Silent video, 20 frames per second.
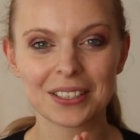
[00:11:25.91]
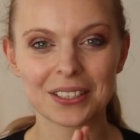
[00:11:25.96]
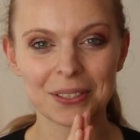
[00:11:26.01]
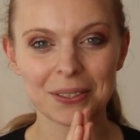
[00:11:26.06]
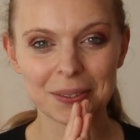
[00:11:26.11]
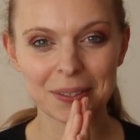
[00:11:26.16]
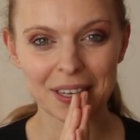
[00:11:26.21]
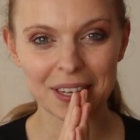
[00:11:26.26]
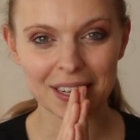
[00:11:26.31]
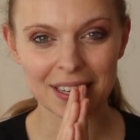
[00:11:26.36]

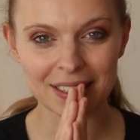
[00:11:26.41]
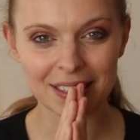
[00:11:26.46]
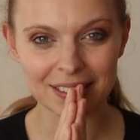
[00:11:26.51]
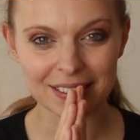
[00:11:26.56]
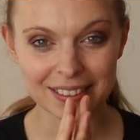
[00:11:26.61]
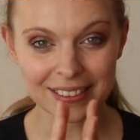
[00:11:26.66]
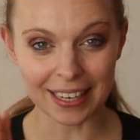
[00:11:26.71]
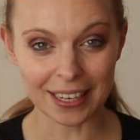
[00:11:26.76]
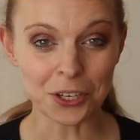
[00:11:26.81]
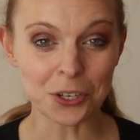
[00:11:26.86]
You
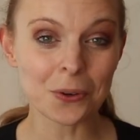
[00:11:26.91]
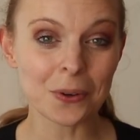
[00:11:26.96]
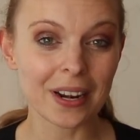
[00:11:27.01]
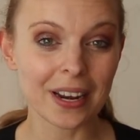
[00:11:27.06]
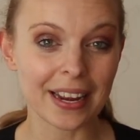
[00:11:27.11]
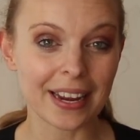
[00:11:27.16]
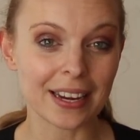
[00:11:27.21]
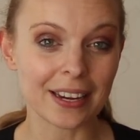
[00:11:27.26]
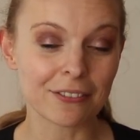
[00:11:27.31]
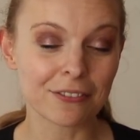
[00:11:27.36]
can schedule
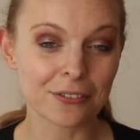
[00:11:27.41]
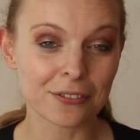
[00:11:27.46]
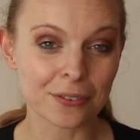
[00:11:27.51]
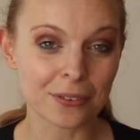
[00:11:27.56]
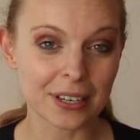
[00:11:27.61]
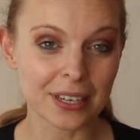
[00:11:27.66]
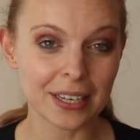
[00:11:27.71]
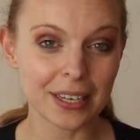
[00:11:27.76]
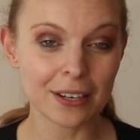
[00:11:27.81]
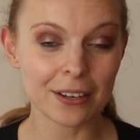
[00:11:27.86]
a
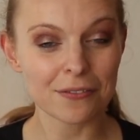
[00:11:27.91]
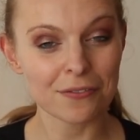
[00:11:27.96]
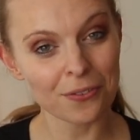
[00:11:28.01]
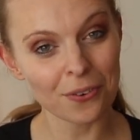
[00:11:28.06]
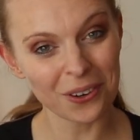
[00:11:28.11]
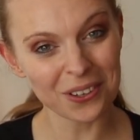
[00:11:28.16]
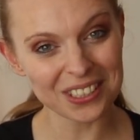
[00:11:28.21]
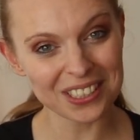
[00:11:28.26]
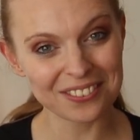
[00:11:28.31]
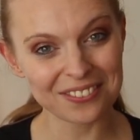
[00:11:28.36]
free
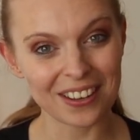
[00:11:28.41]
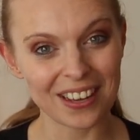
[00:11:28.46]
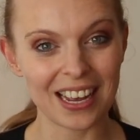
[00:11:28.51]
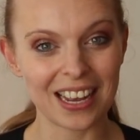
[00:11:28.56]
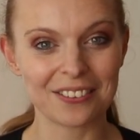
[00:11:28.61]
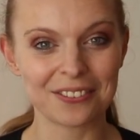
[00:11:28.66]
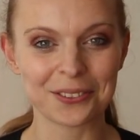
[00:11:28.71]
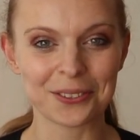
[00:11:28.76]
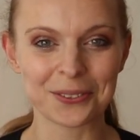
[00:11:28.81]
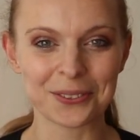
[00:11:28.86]

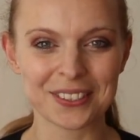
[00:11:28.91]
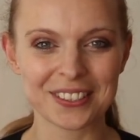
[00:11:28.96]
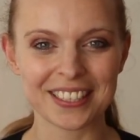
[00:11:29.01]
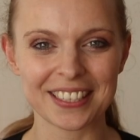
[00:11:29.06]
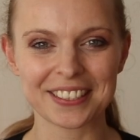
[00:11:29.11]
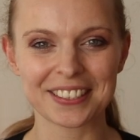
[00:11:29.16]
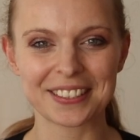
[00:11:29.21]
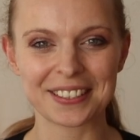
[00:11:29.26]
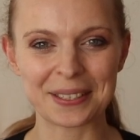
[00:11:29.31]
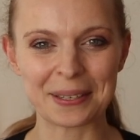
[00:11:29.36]
45 to
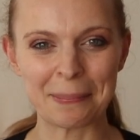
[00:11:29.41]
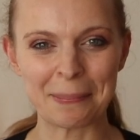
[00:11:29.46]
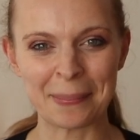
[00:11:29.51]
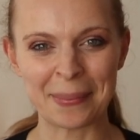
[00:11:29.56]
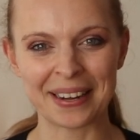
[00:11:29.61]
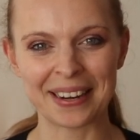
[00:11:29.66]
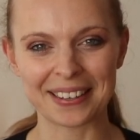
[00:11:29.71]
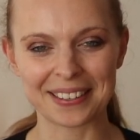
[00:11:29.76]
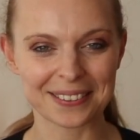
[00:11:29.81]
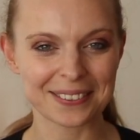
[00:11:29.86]
60
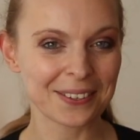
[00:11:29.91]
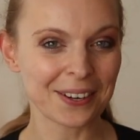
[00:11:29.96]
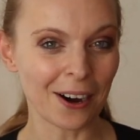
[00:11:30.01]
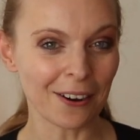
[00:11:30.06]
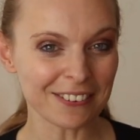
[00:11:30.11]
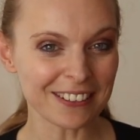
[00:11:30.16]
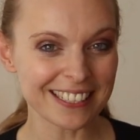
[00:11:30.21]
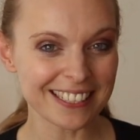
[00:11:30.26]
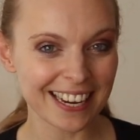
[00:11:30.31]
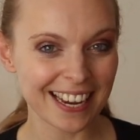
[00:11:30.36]
minute
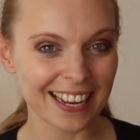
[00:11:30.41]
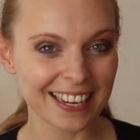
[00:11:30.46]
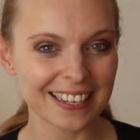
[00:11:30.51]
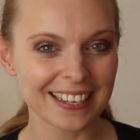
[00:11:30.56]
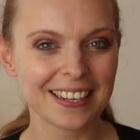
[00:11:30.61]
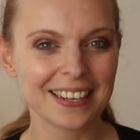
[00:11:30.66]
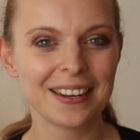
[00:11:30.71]
coffee chat,